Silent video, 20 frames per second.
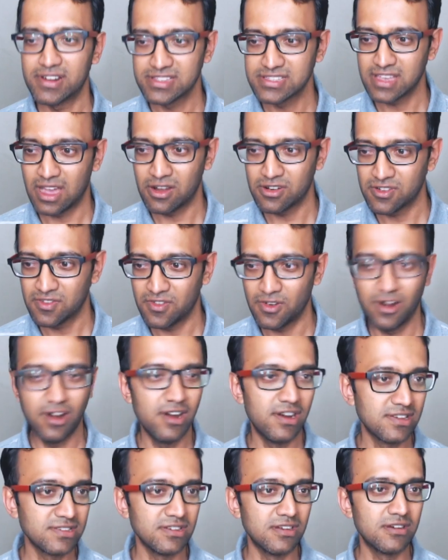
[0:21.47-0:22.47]
is out for
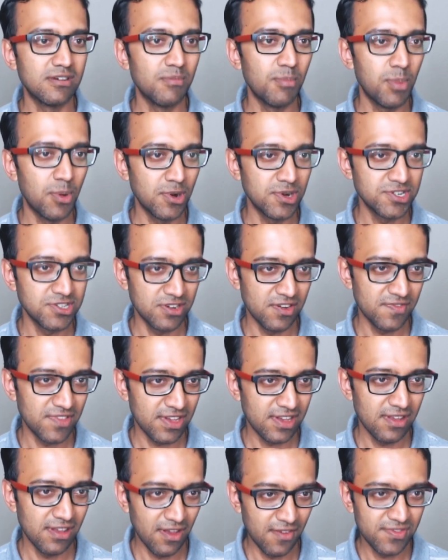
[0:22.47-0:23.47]
a certain portion of the,
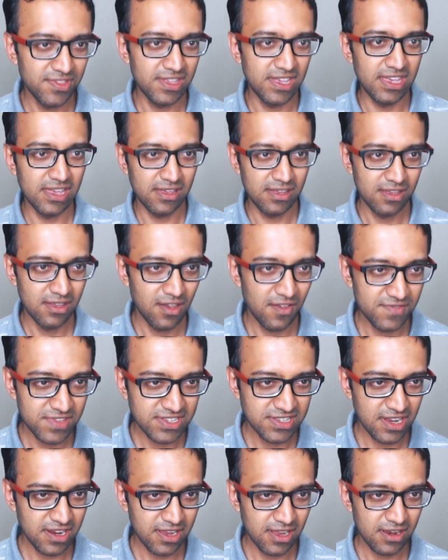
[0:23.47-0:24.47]
of the, of the
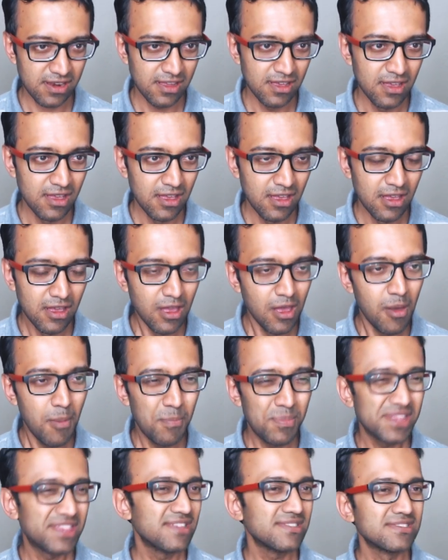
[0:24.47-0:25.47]
circuit.
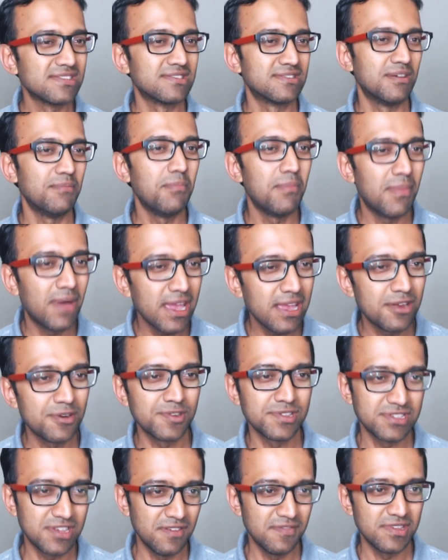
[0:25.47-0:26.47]
But this is a
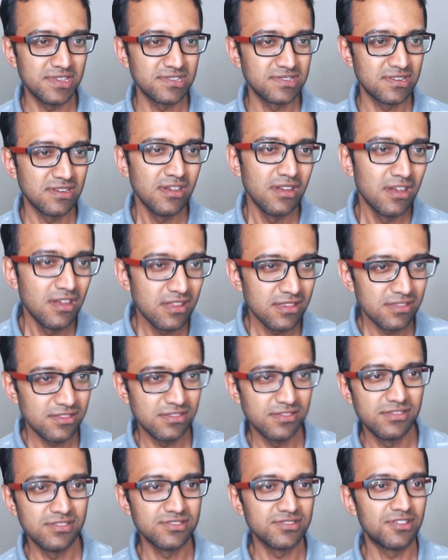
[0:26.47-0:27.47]
microservice.
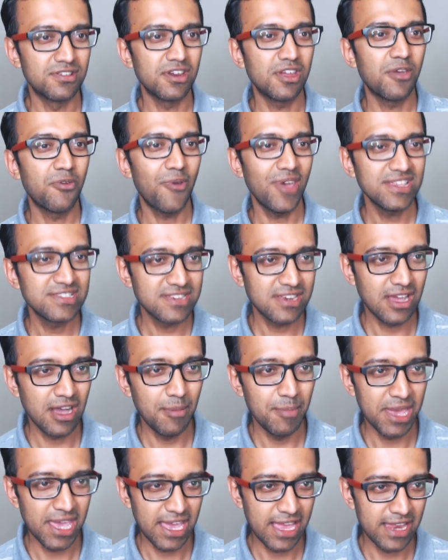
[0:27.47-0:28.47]
There's a request
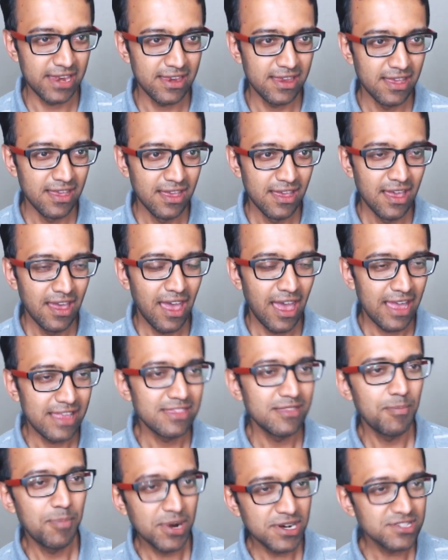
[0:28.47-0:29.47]
coming in and
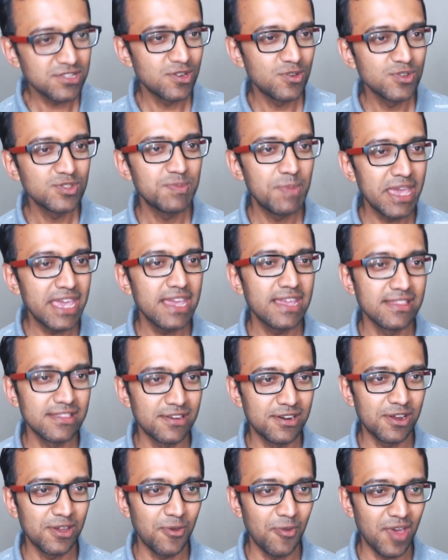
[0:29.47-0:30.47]
the person who's making the
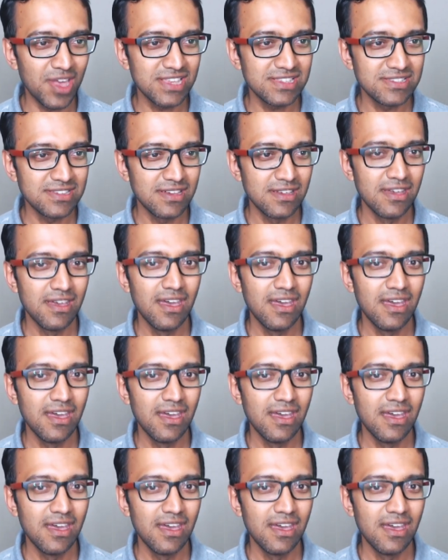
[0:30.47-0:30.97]
request